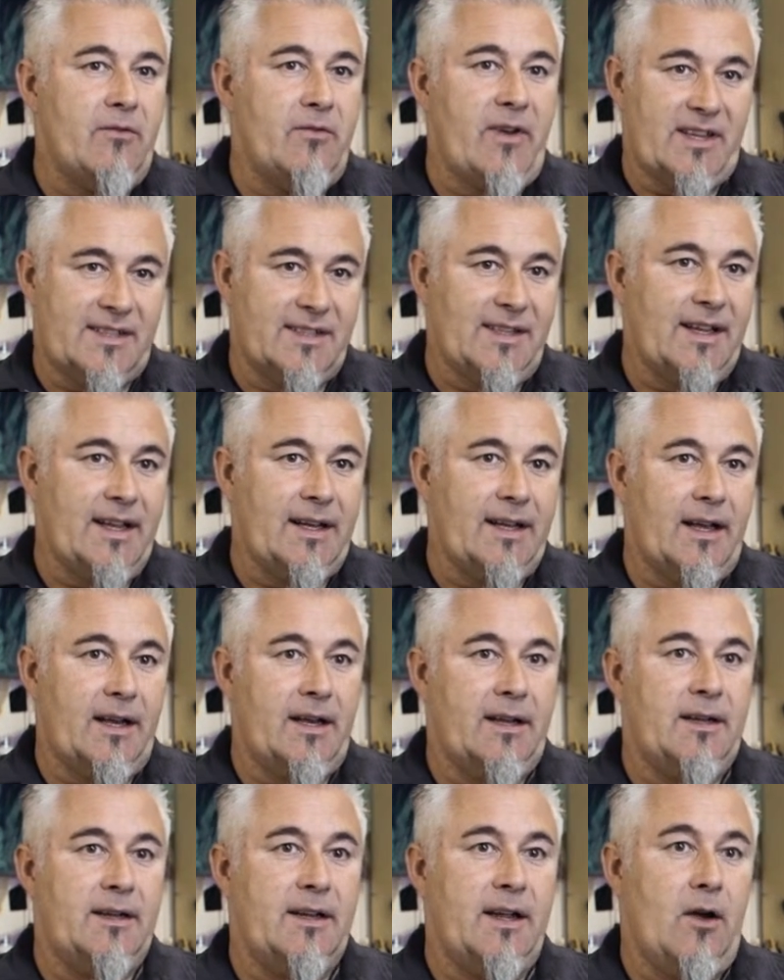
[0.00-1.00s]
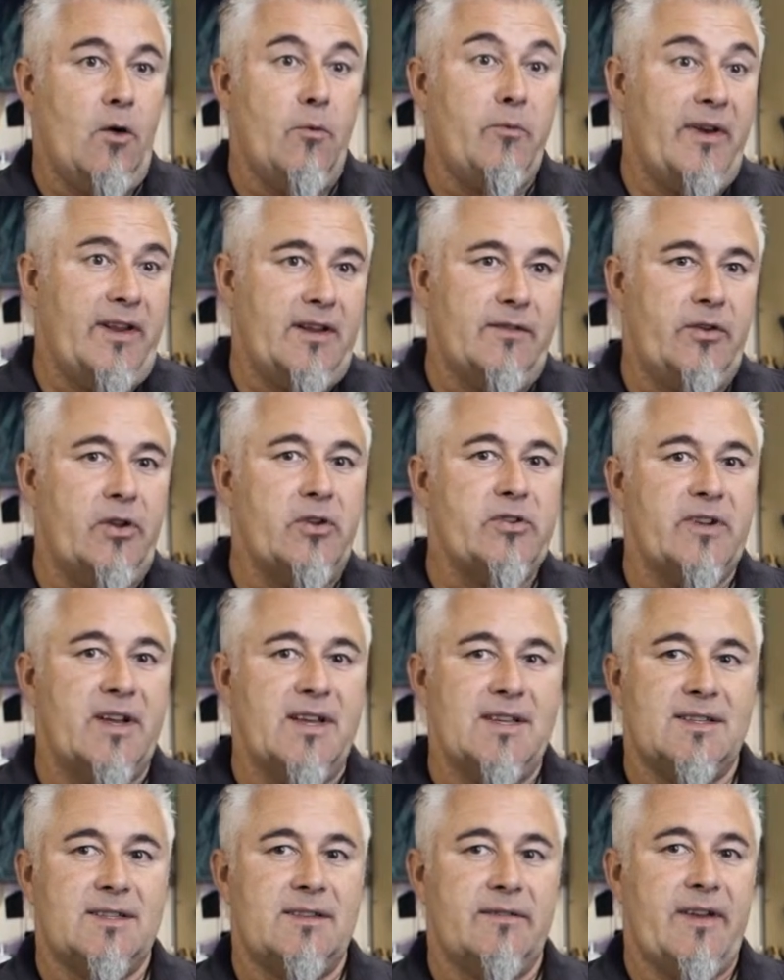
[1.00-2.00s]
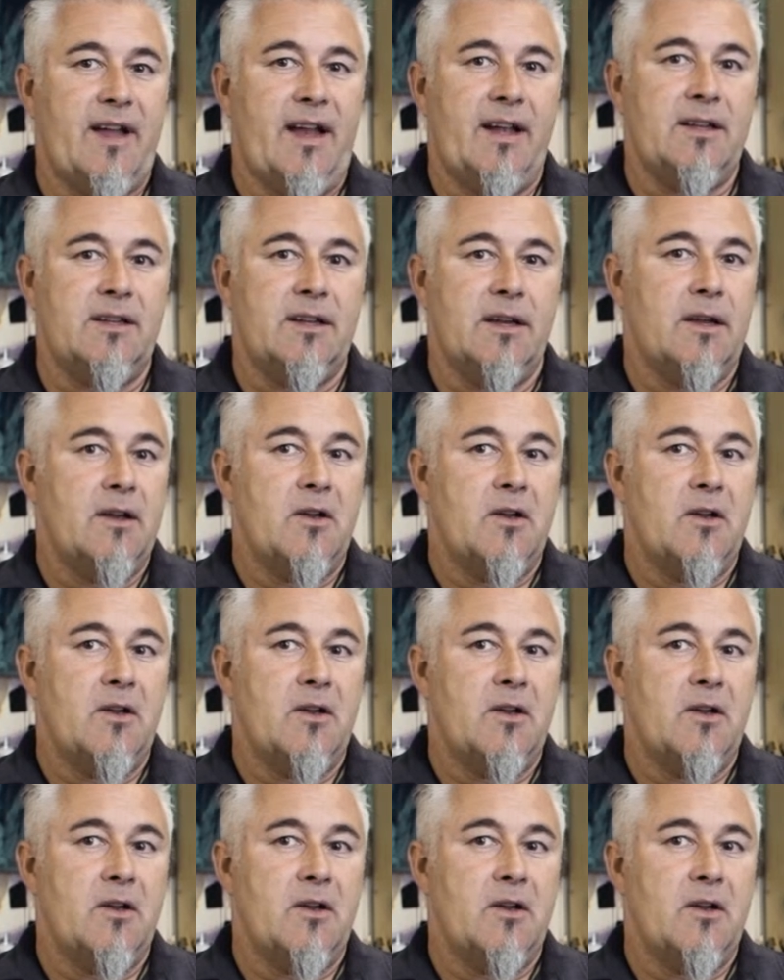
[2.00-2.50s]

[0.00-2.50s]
recently and hopefully in the future is to find